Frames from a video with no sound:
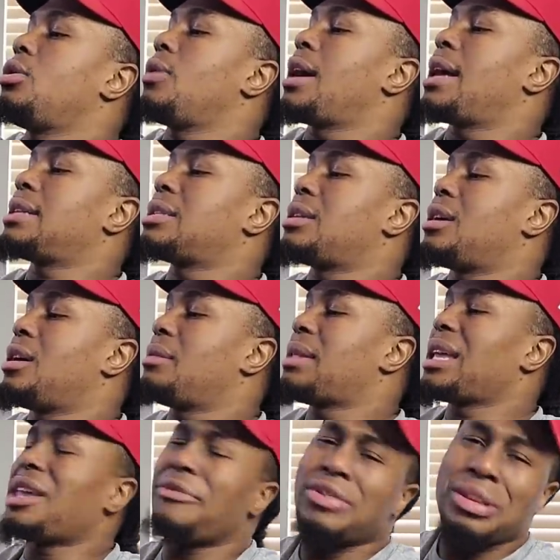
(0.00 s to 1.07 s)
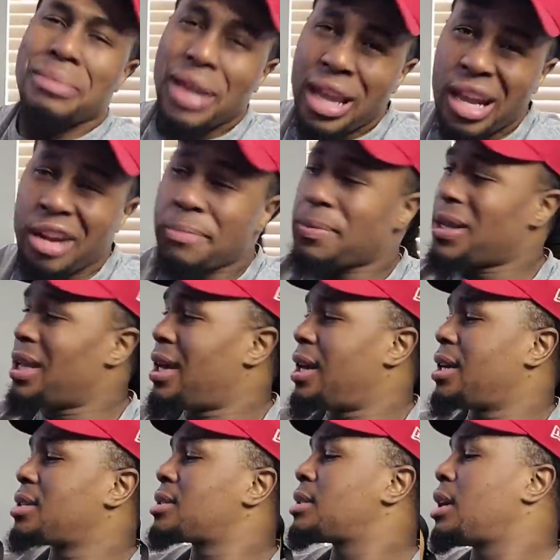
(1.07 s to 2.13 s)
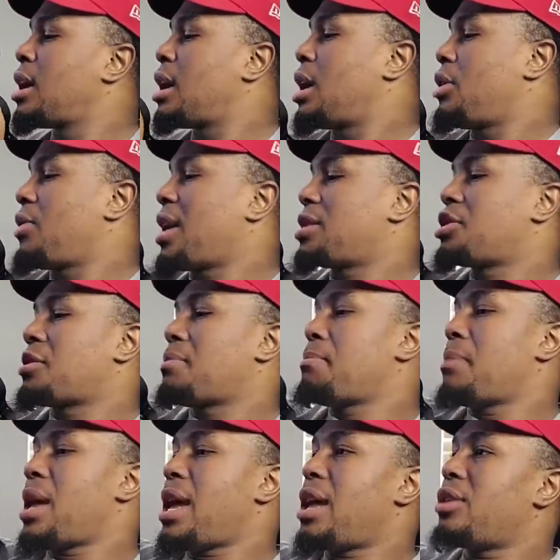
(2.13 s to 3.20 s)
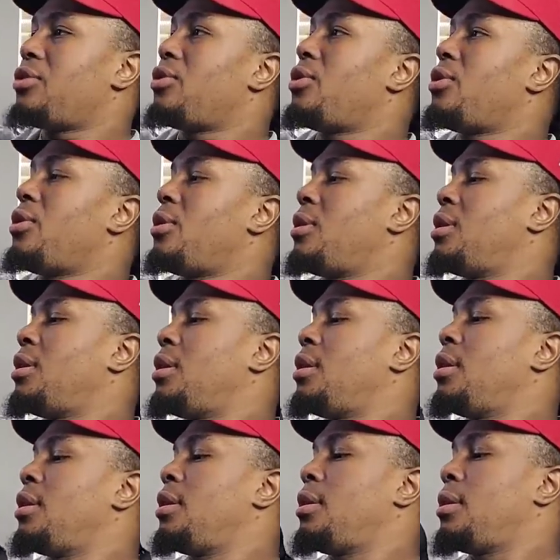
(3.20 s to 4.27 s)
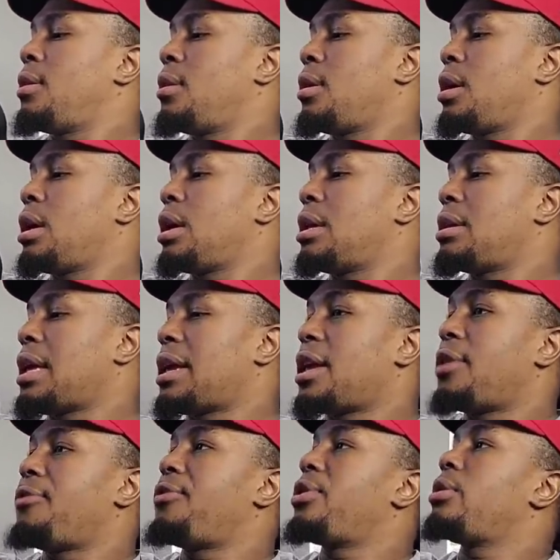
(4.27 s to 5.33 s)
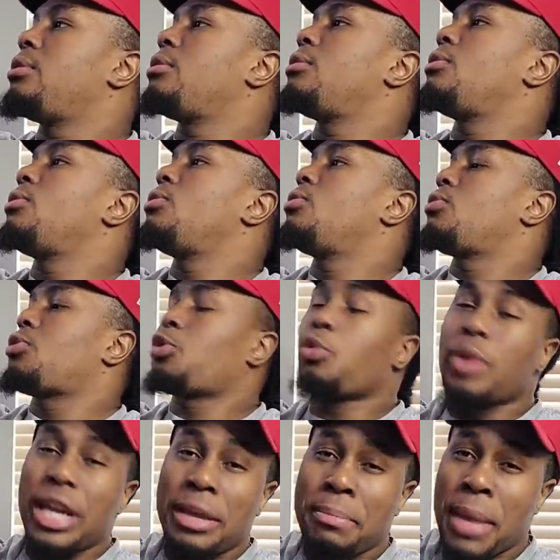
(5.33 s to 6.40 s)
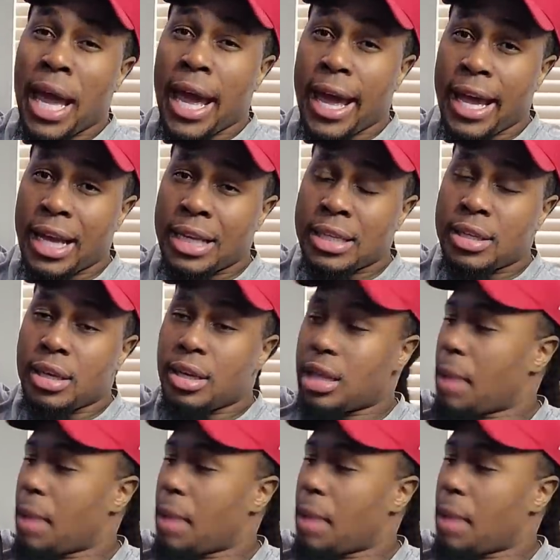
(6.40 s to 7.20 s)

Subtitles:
you got some, they give you some earplugs, you got your manual, they give you two mags,